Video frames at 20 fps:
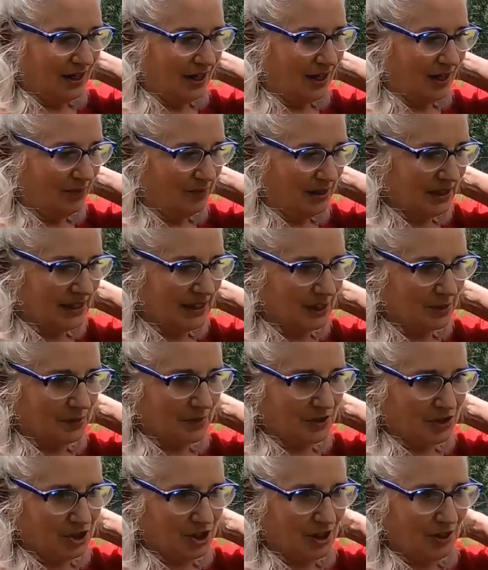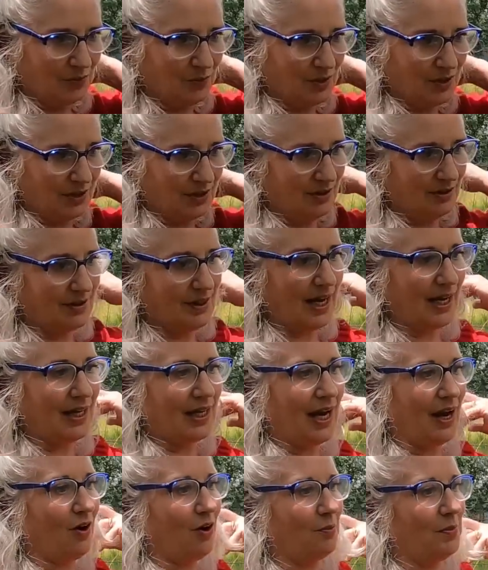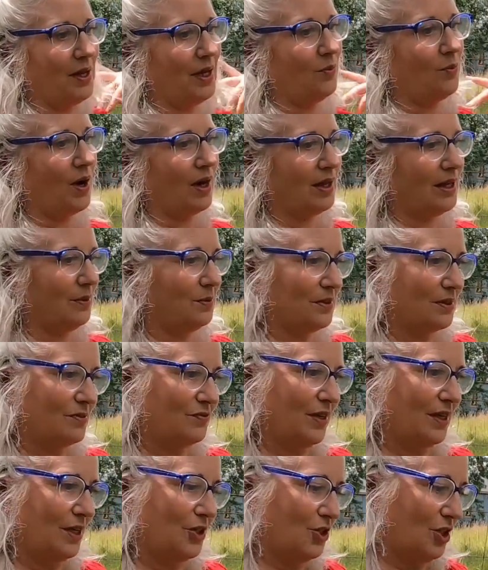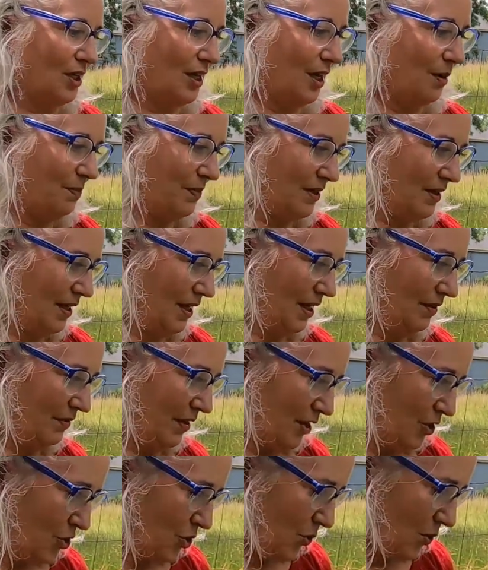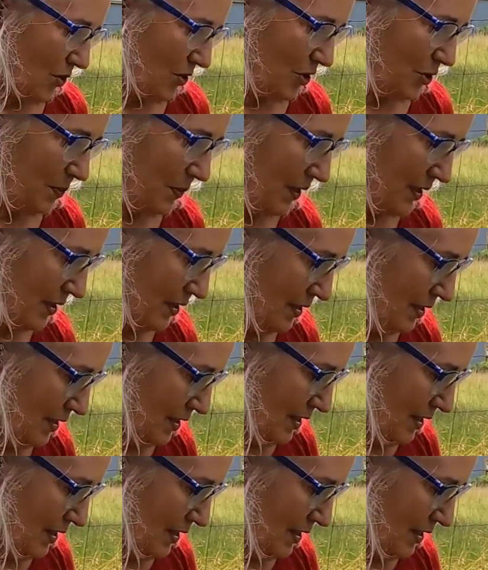Elizabeth, she would take care of me while he was finishing up the evening chores. But